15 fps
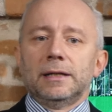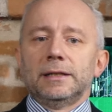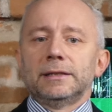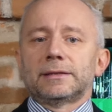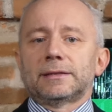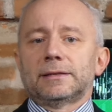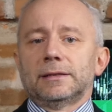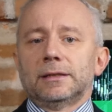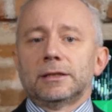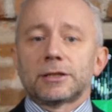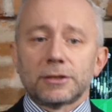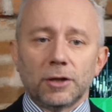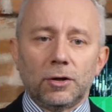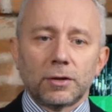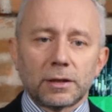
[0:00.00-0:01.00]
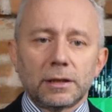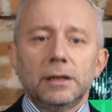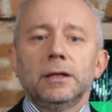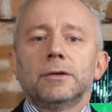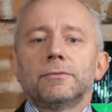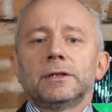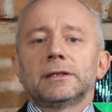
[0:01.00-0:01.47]
its stock
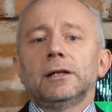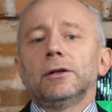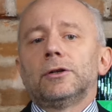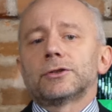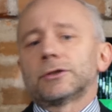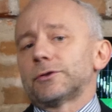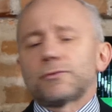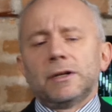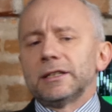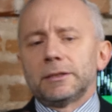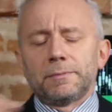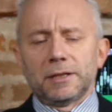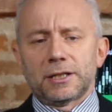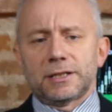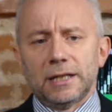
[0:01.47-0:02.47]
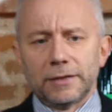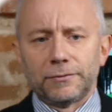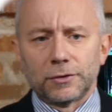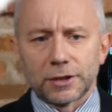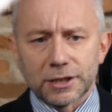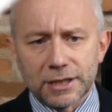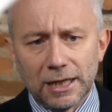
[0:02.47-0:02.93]
with a loss of 20%,
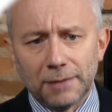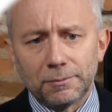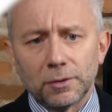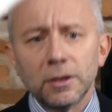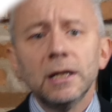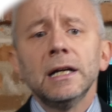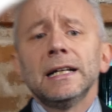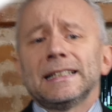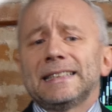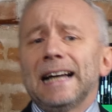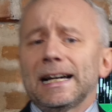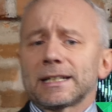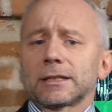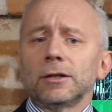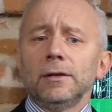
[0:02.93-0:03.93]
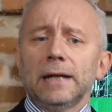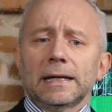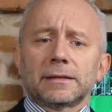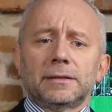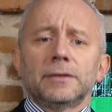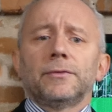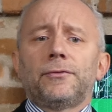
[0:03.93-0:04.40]
for example, thus
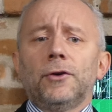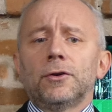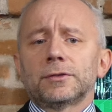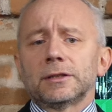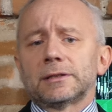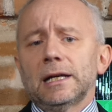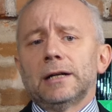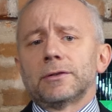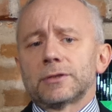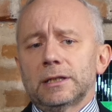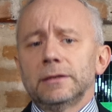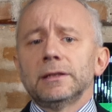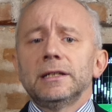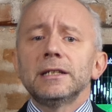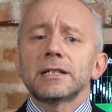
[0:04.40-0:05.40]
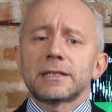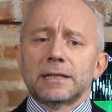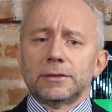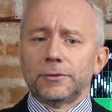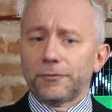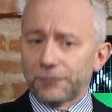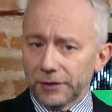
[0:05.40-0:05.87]
collecting 40,000
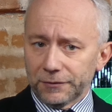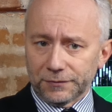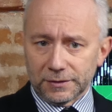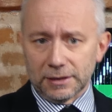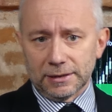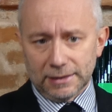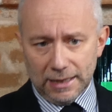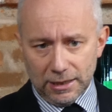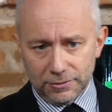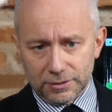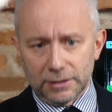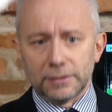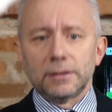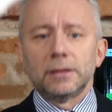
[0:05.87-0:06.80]
instead of 50,000.